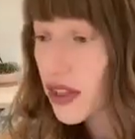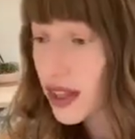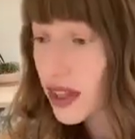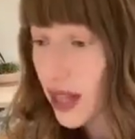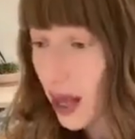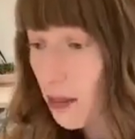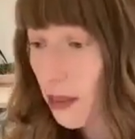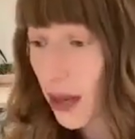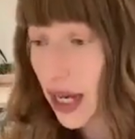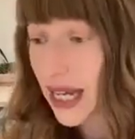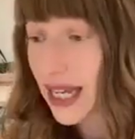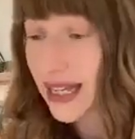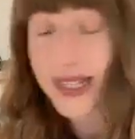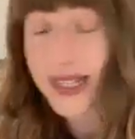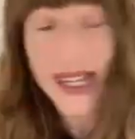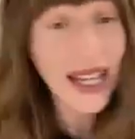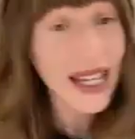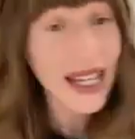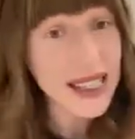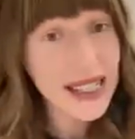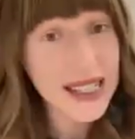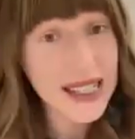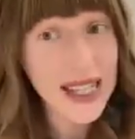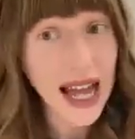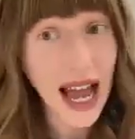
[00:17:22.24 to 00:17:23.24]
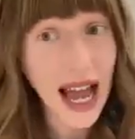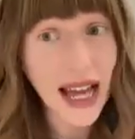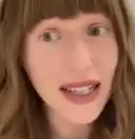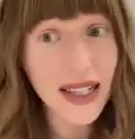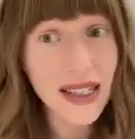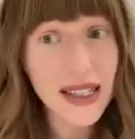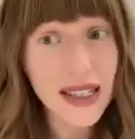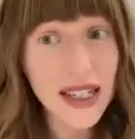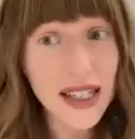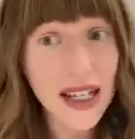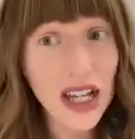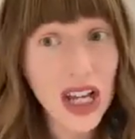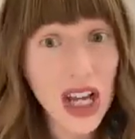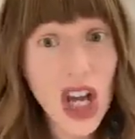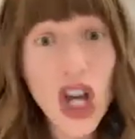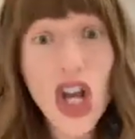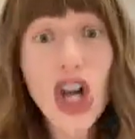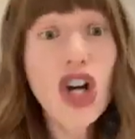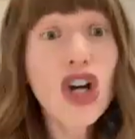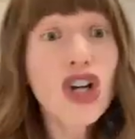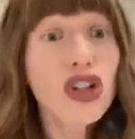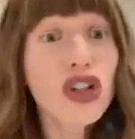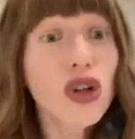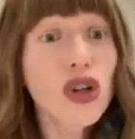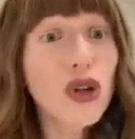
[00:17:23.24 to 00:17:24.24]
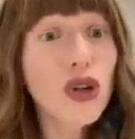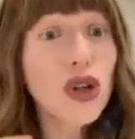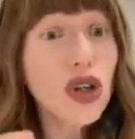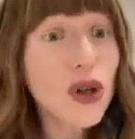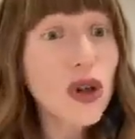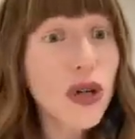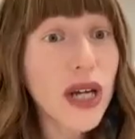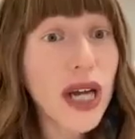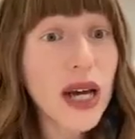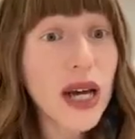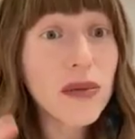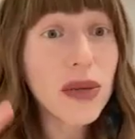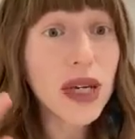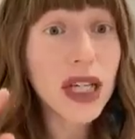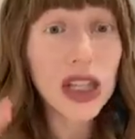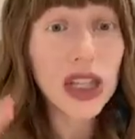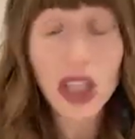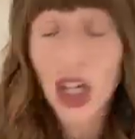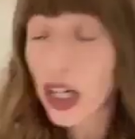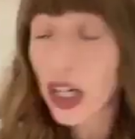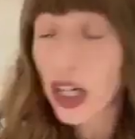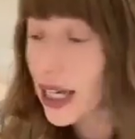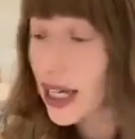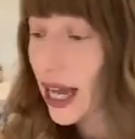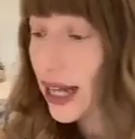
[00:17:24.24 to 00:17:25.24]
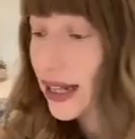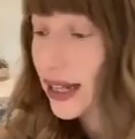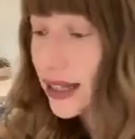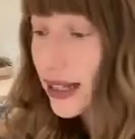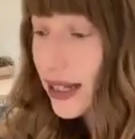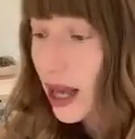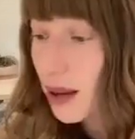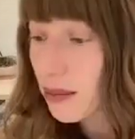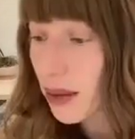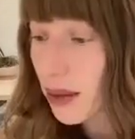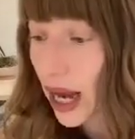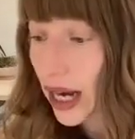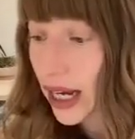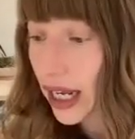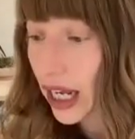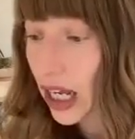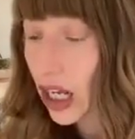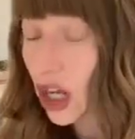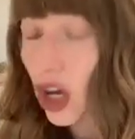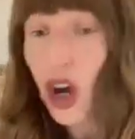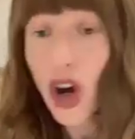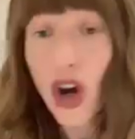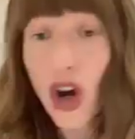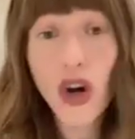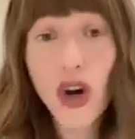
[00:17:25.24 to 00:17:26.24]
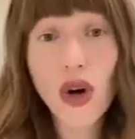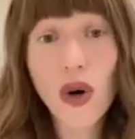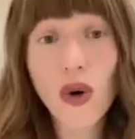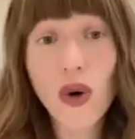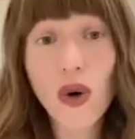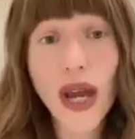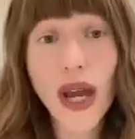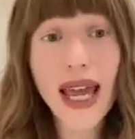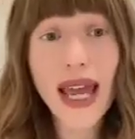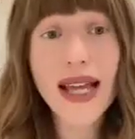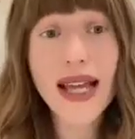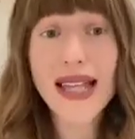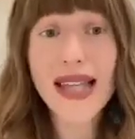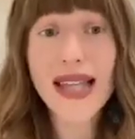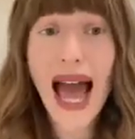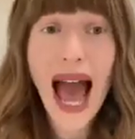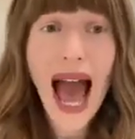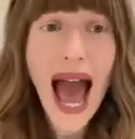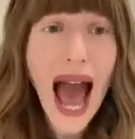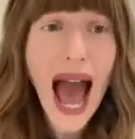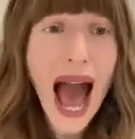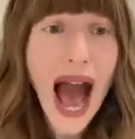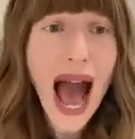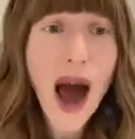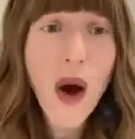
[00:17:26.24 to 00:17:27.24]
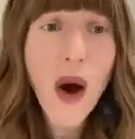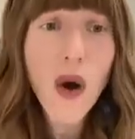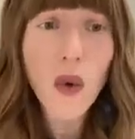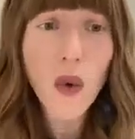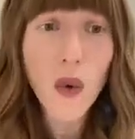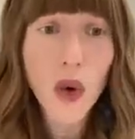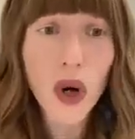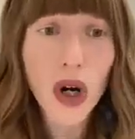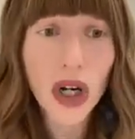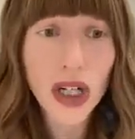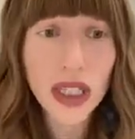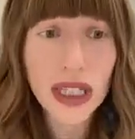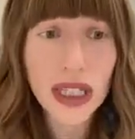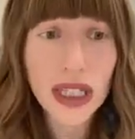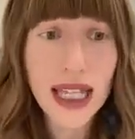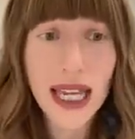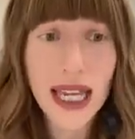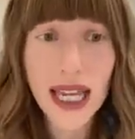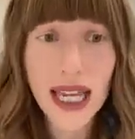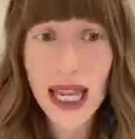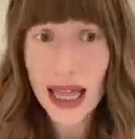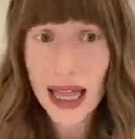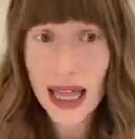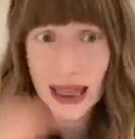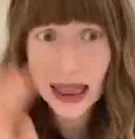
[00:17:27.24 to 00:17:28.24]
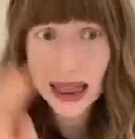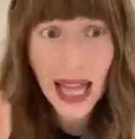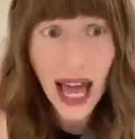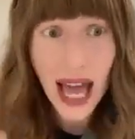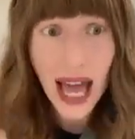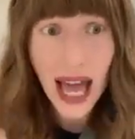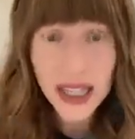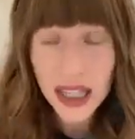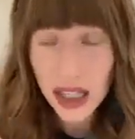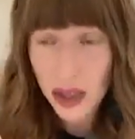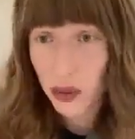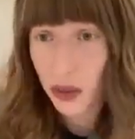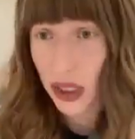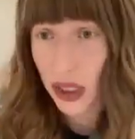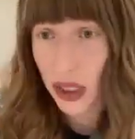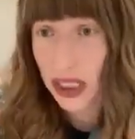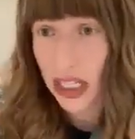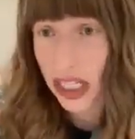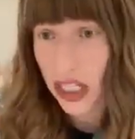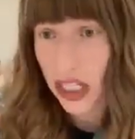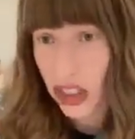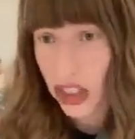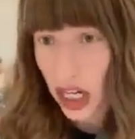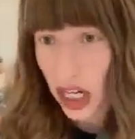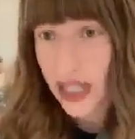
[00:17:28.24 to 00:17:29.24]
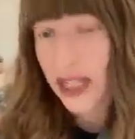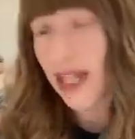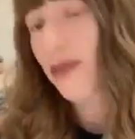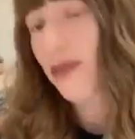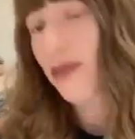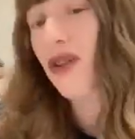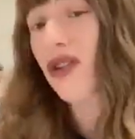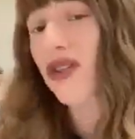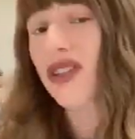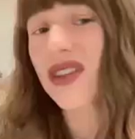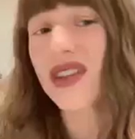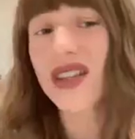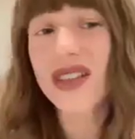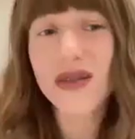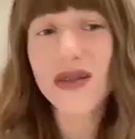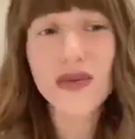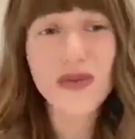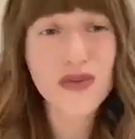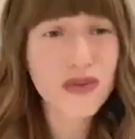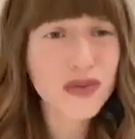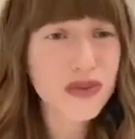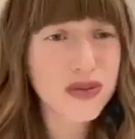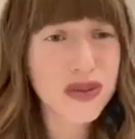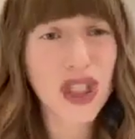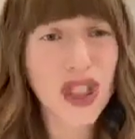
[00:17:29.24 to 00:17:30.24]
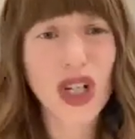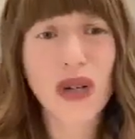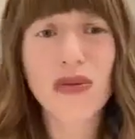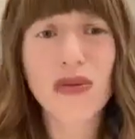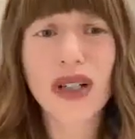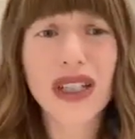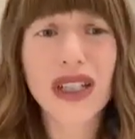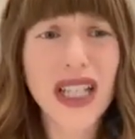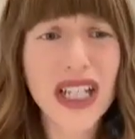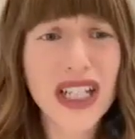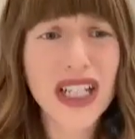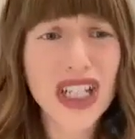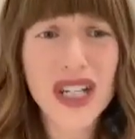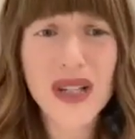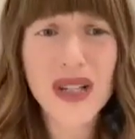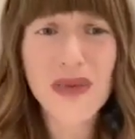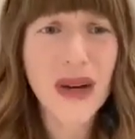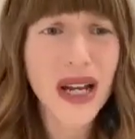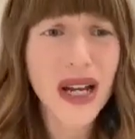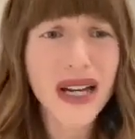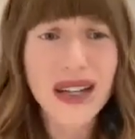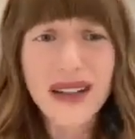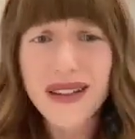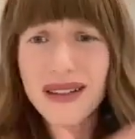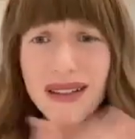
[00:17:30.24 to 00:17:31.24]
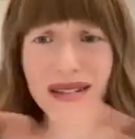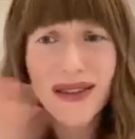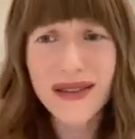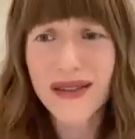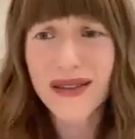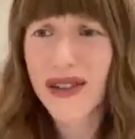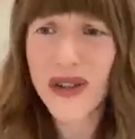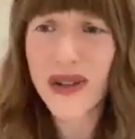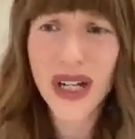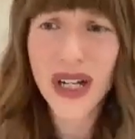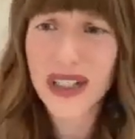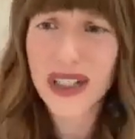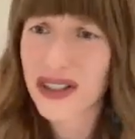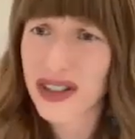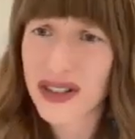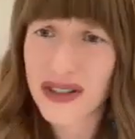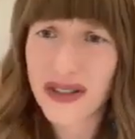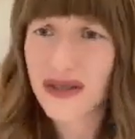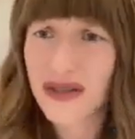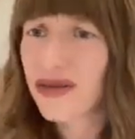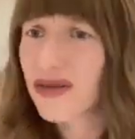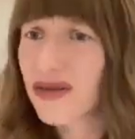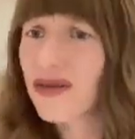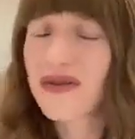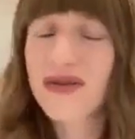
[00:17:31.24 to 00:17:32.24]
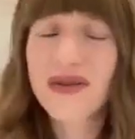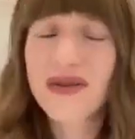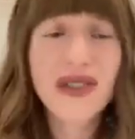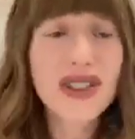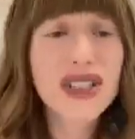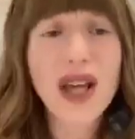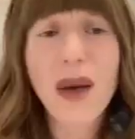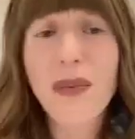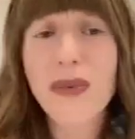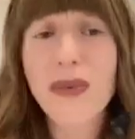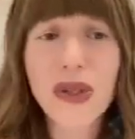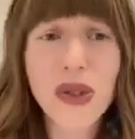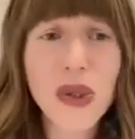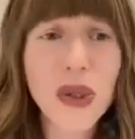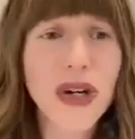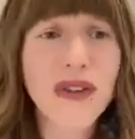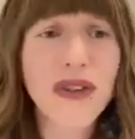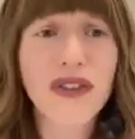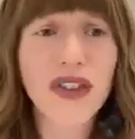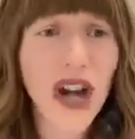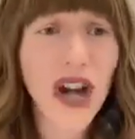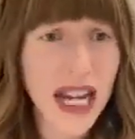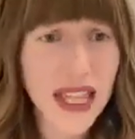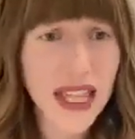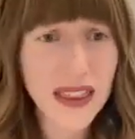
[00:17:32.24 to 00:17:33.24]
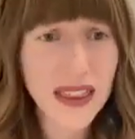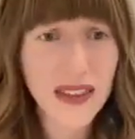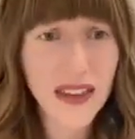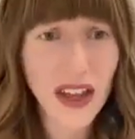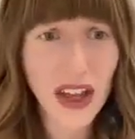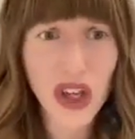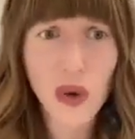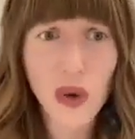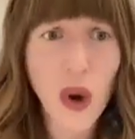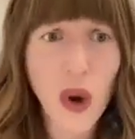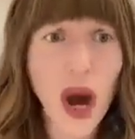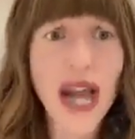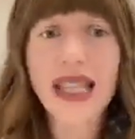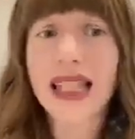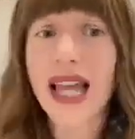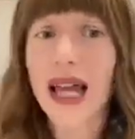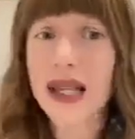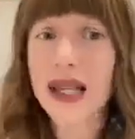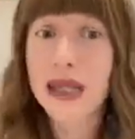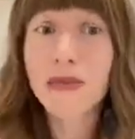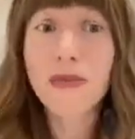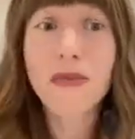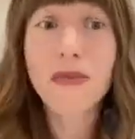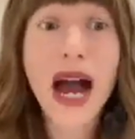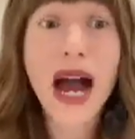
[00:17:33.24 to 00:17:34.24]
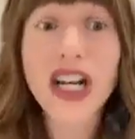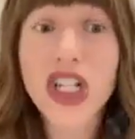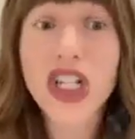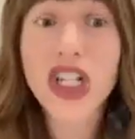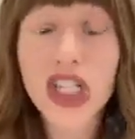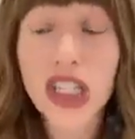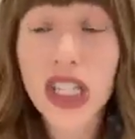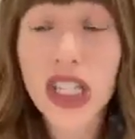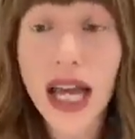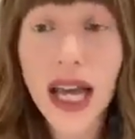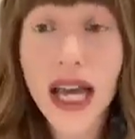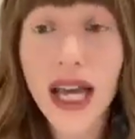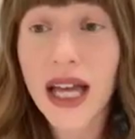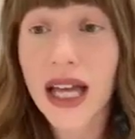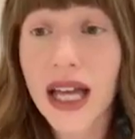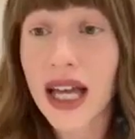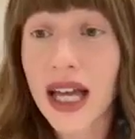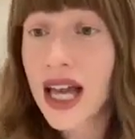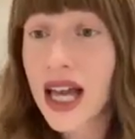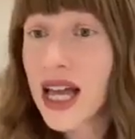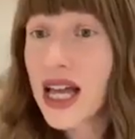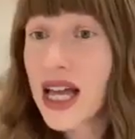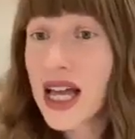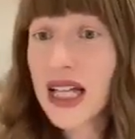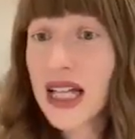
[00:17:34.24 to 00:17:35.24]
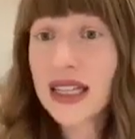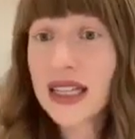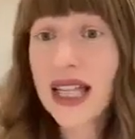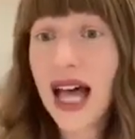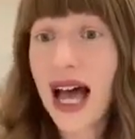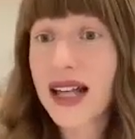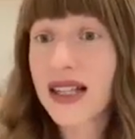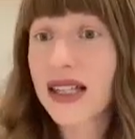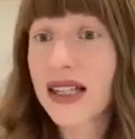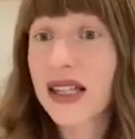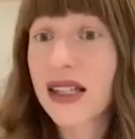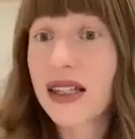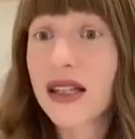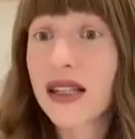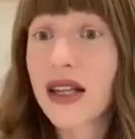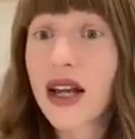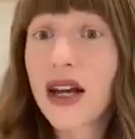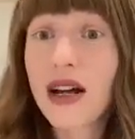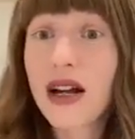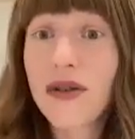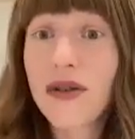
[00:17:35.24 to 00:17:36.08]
somebody's insides. So you can be looking at somebody who is outwardly less religious. I'm using this term religious, but you can substitute it for anything that you want, less menschlich, less,